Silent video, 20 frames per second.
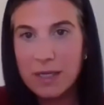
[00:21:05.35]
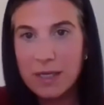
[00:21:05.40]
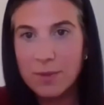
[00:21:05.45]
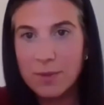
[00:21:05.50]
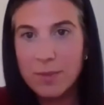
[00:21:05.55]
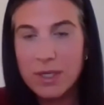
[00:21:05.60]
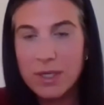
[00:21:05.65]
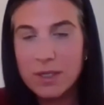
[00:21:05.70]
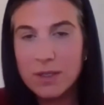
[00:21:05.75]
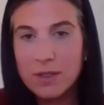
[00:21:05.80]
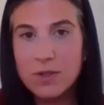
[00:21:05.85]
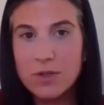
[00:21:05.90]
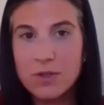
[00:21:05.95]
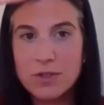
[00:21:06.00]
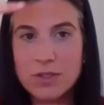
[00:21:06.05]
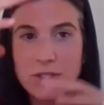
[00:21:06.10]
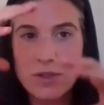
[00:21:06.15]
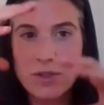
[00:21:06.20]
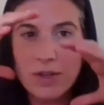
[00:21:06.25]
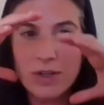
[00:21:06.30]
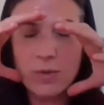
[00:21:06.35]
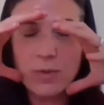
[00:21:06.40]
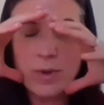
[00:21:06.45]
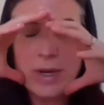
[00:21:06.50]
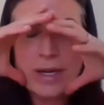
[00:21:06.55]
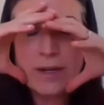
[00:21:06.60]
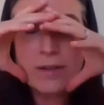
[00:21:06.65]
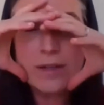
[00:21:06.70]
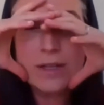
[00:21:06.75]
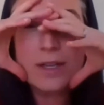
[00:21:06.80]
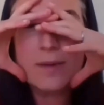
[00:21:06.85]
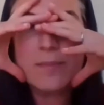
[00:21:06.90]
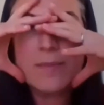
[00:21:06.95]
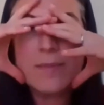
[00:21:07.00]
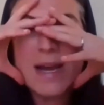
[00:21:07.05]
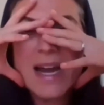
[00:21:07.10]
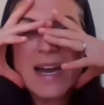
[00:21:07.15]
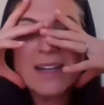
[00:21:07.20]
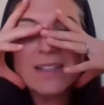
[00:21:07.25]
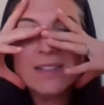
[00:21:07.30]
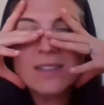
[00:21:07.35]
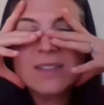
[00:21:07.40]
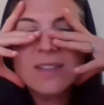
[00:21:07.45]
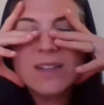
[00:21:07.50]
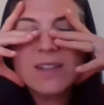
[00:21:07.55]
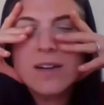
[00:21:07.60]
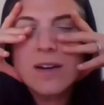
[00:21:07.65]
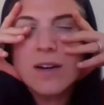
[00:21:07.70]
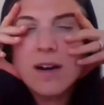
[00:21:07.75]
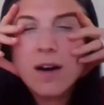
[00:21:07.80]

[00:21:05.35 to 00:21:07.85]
to your elbows and you had to wear like a mask.